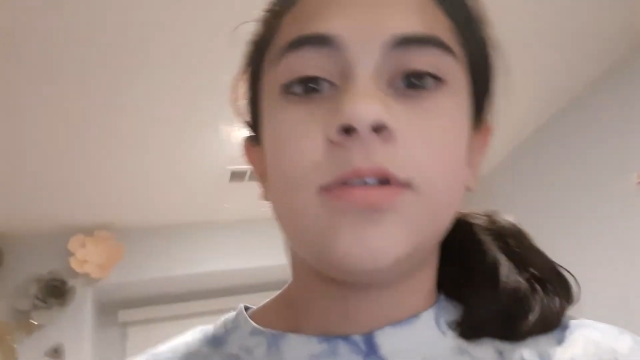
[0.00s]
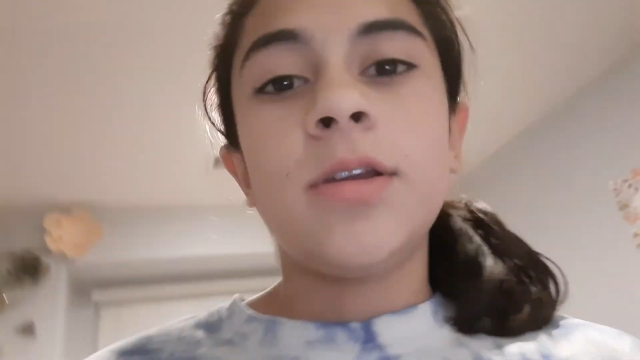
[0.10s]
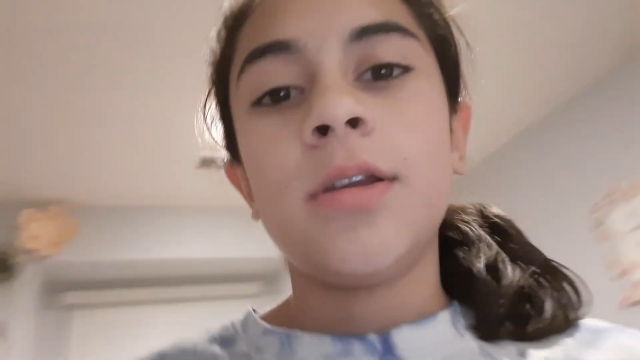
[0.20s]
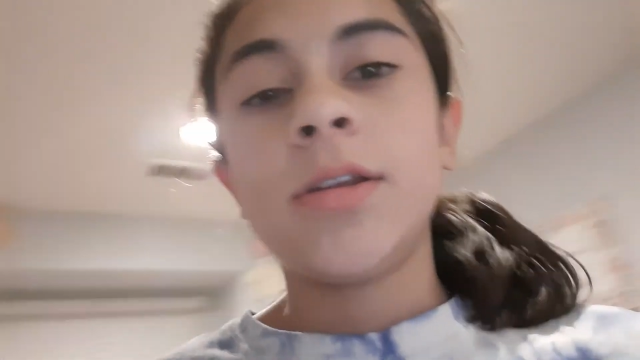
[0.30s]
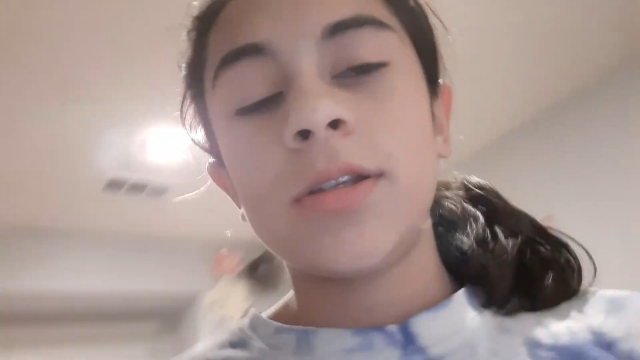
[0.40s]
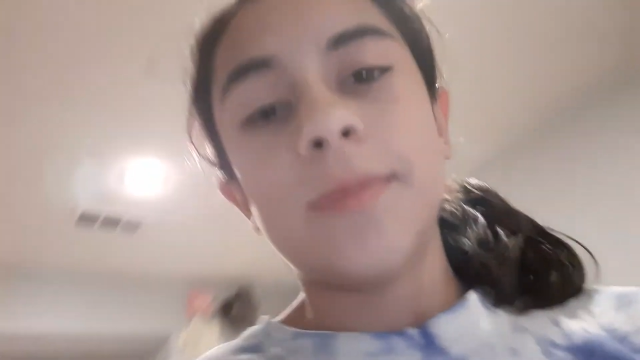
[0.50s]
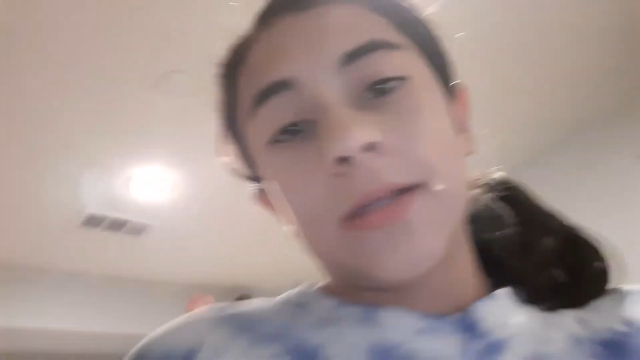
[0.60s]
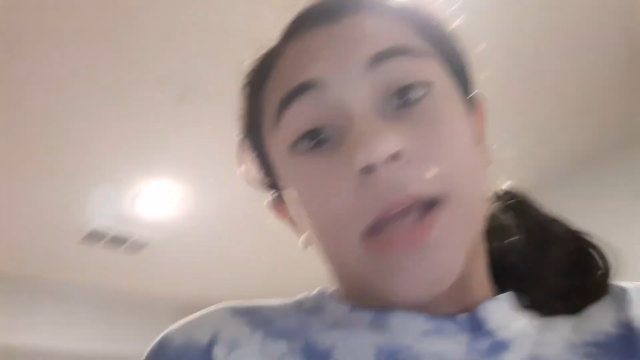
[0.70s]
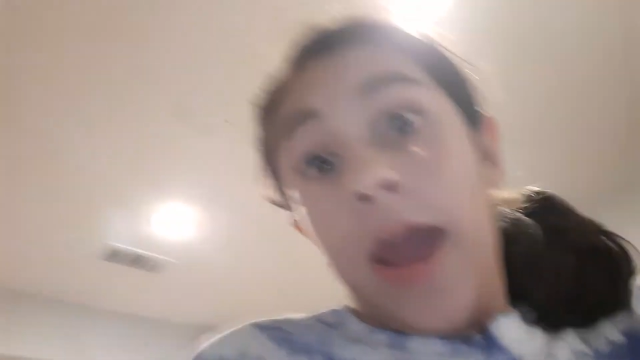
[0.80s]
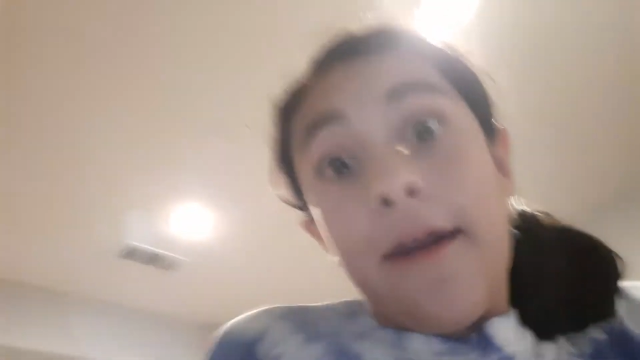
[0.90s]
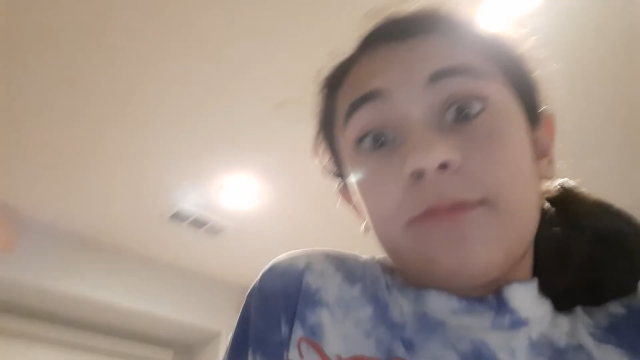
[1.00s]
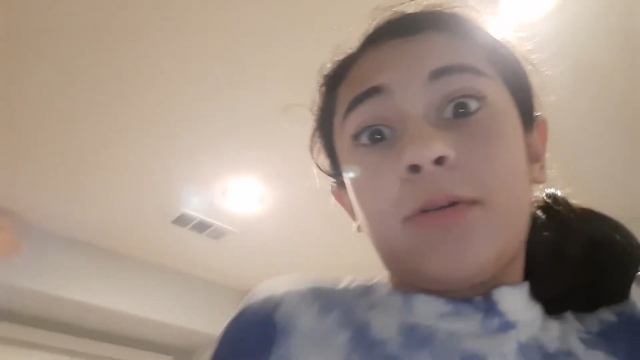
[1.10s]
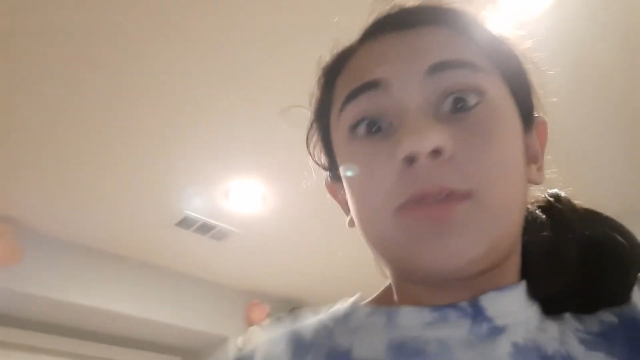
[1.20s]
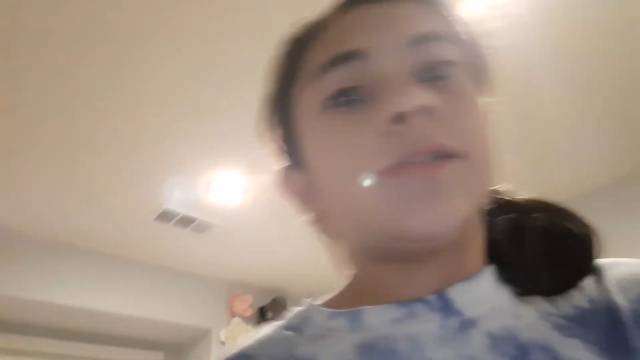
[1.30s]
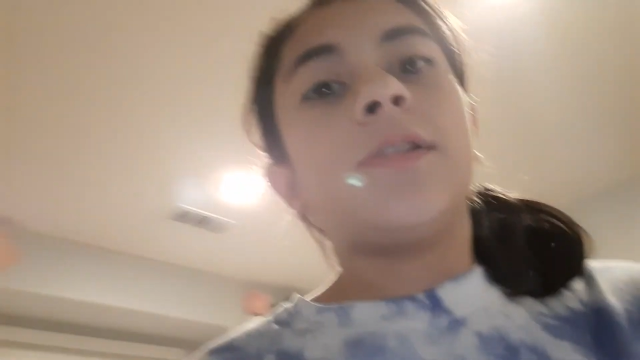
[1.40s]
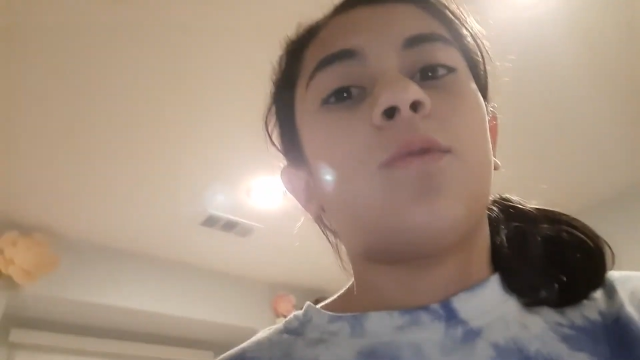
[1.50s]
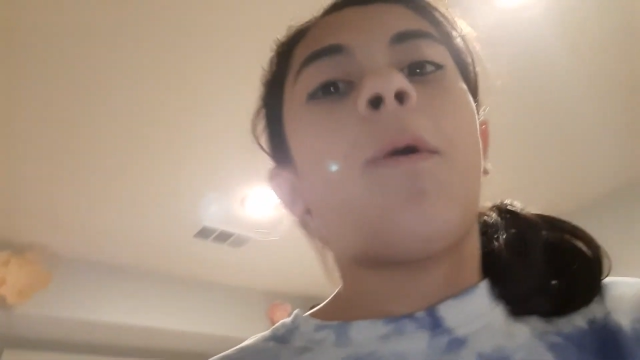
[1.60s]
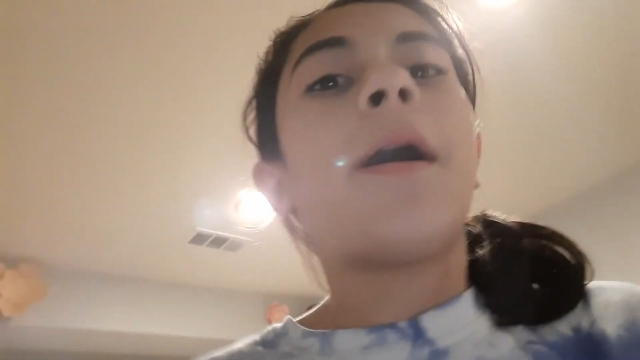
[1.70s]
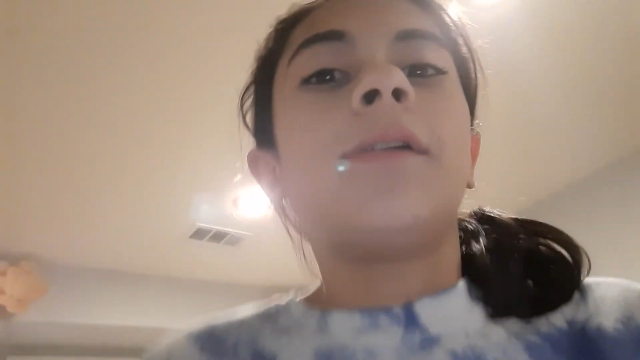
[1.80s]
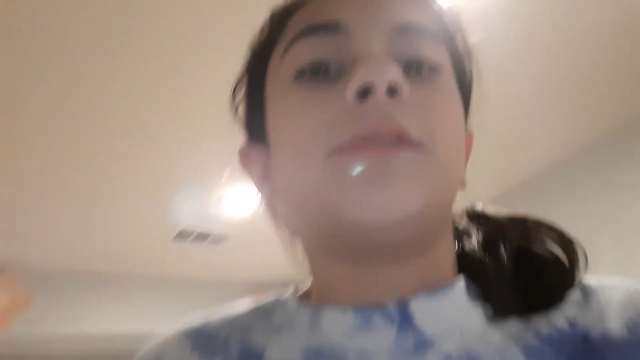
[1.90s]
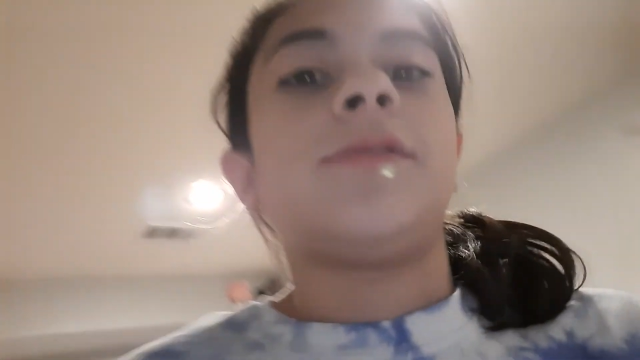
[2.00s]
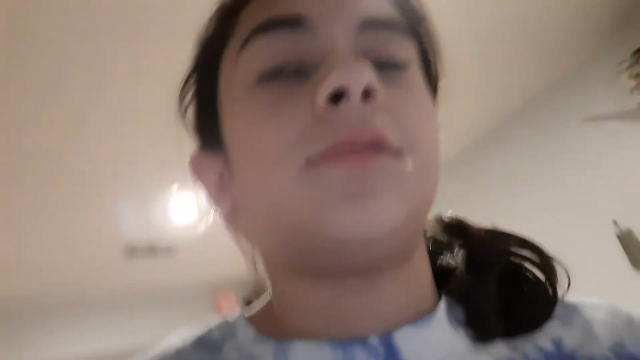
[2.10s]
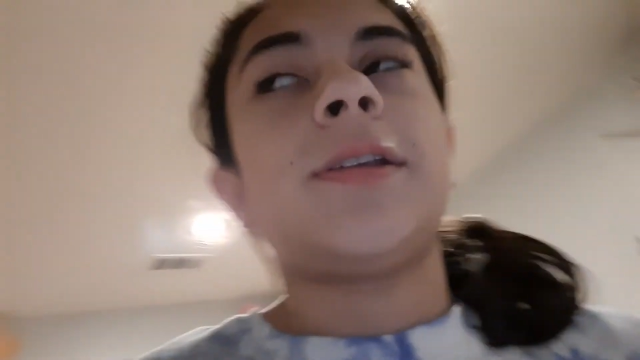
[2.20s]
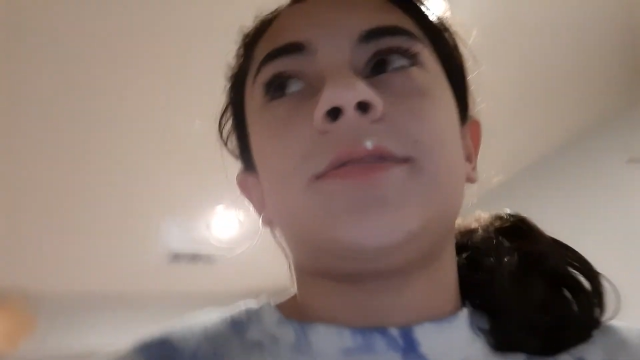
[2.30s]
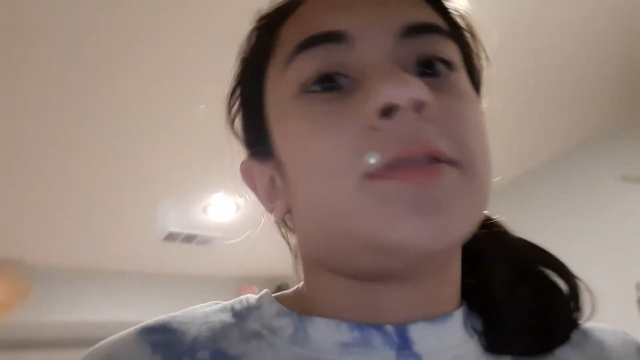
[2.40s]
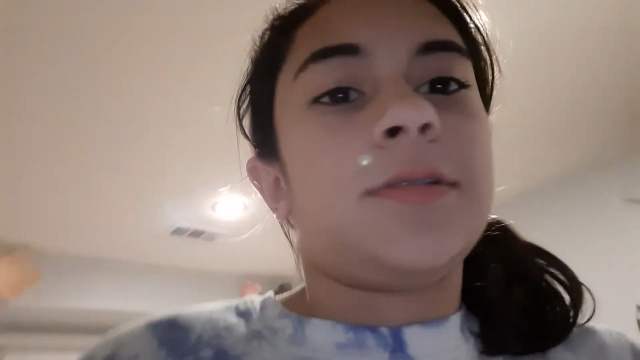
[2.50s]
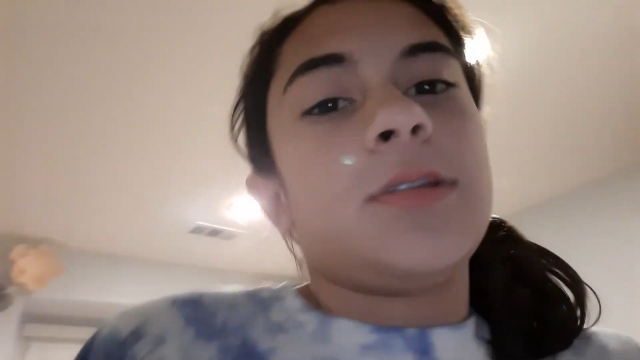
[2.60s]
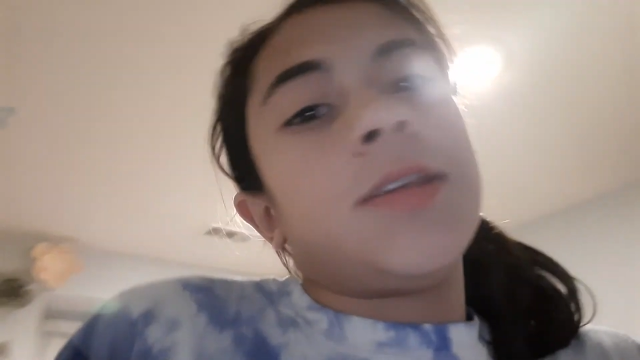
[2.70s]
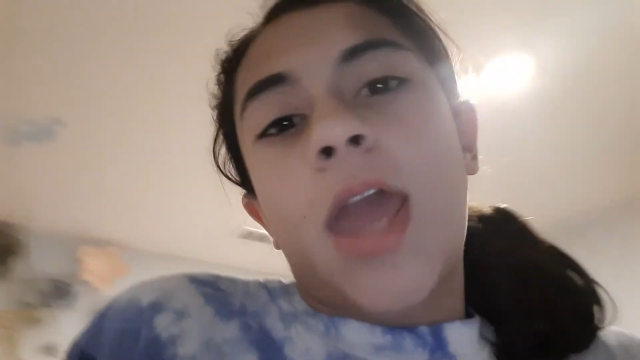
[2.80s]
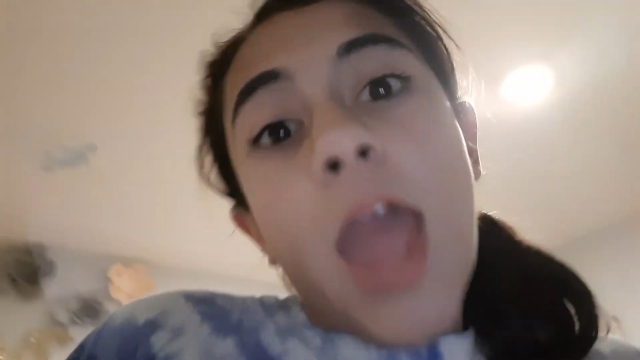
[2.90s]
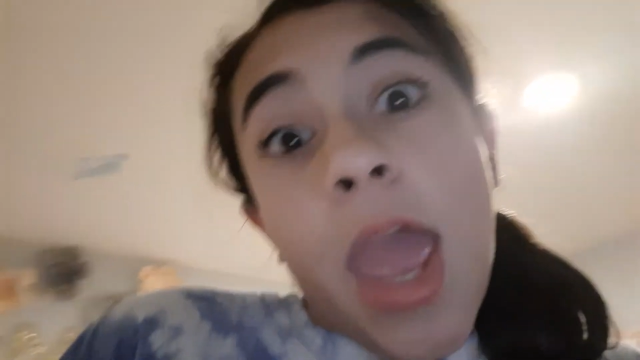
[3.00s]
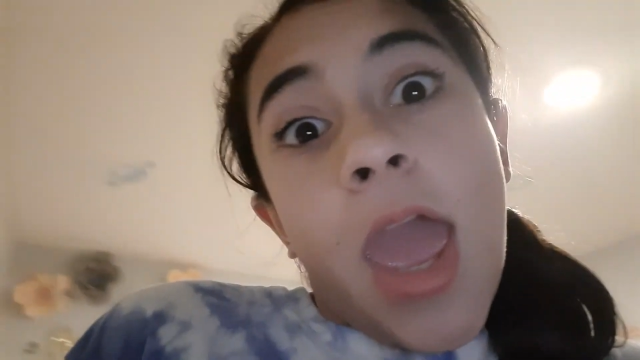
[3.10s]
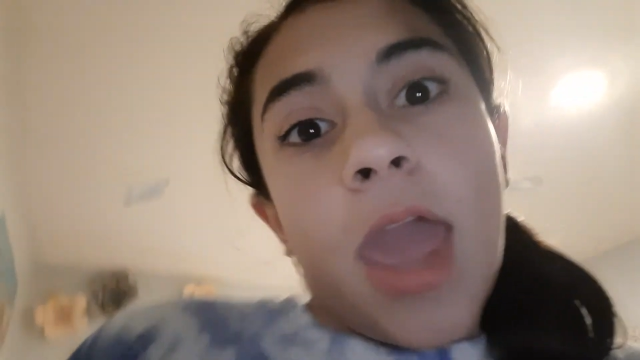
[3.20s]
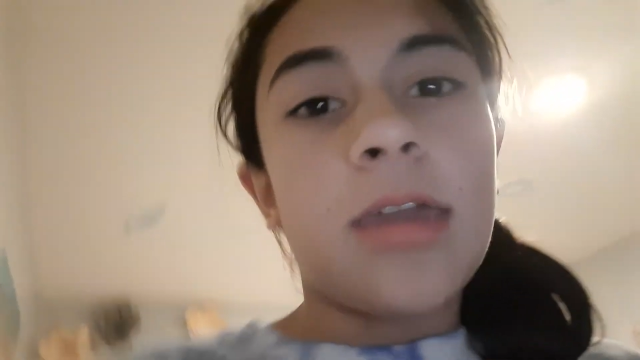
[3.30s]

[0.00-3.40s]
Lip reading: just because I haven't posted in a while, so, yeah.